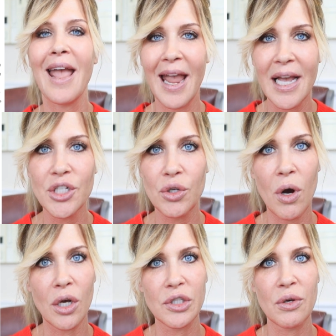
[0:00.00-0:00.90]
and you
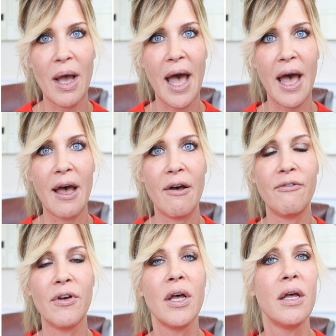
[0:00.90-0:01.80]
also
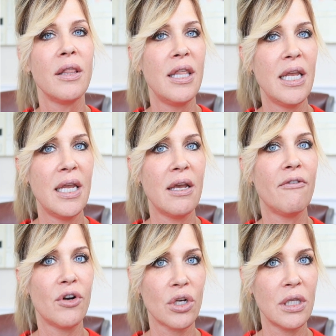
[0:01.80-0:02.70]
have the
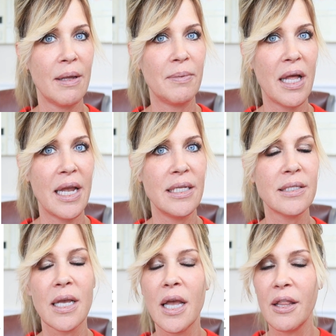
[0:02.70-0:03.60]
vertical lip lines,